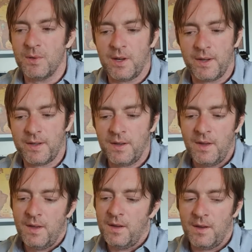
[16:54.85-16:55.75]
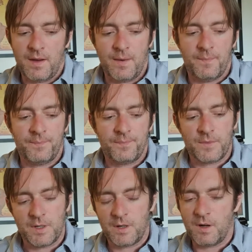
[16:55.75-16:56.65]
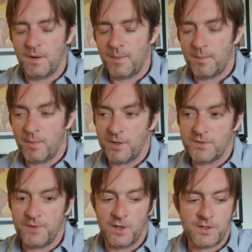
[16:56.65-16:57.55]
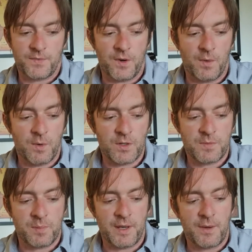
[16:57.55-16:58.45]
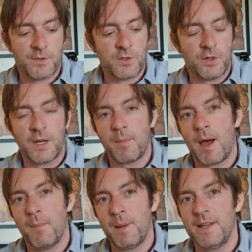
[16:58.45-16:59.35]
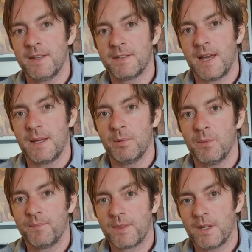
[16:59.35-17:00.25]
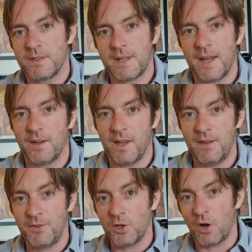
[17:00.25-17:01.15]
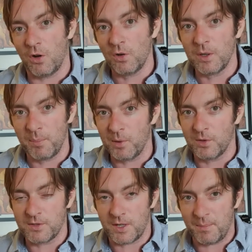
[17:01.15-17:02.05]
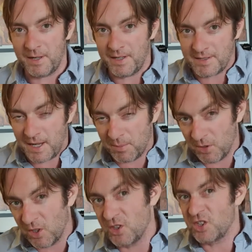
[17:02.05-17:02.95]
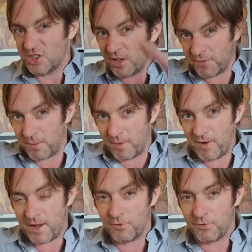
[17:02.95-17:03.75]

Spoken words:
Like I can't remember which philosopher it was, but he was talking about a billiard table and saying that if you got all the balls on the billiard table and just shoved them around